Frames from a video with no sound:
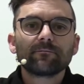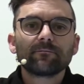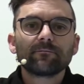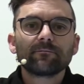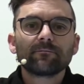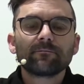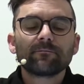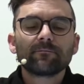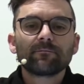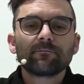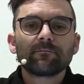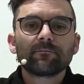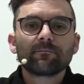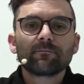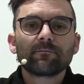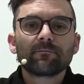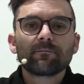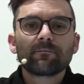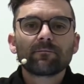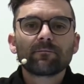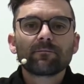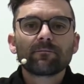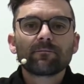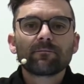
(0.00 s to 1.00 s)

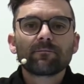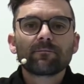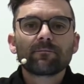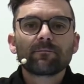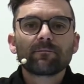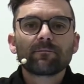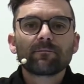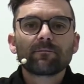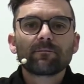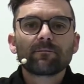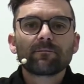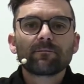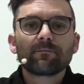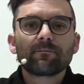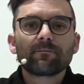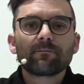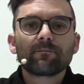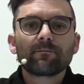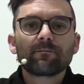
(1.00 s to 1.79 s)
Nobody speaks.